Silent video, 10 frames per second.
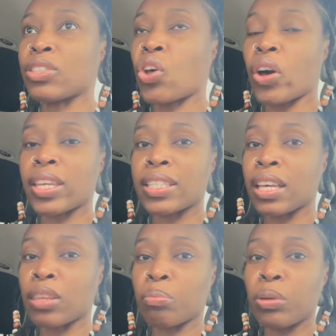talking to
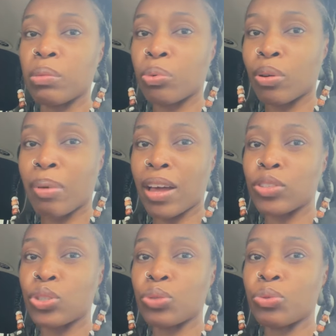other people
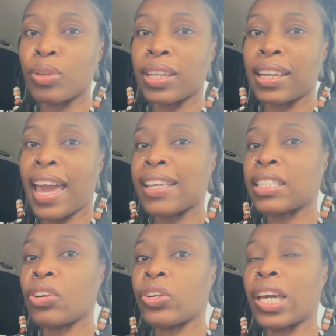about you in a
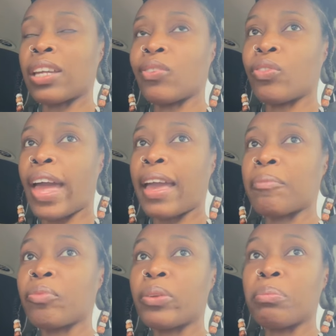nasty or negative way,
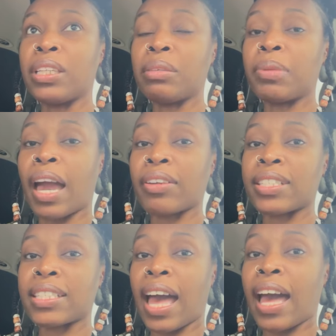but deep down
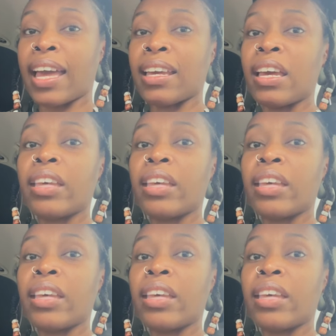inside,